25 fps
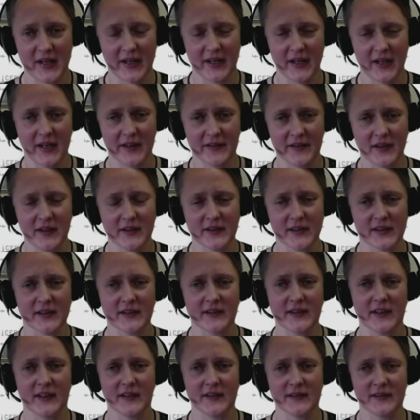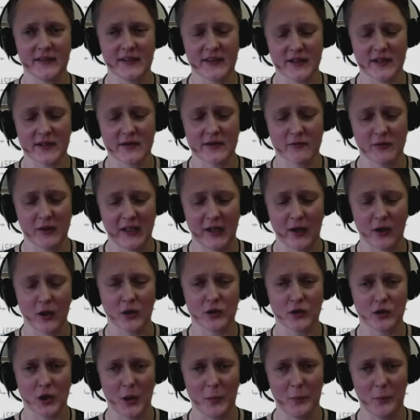I think that this is really a
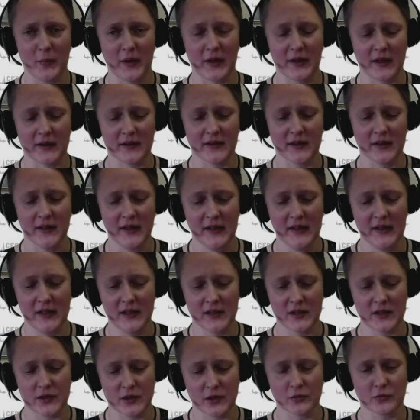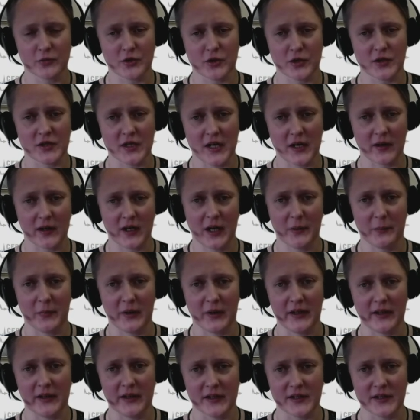hot topic and solutions are coming.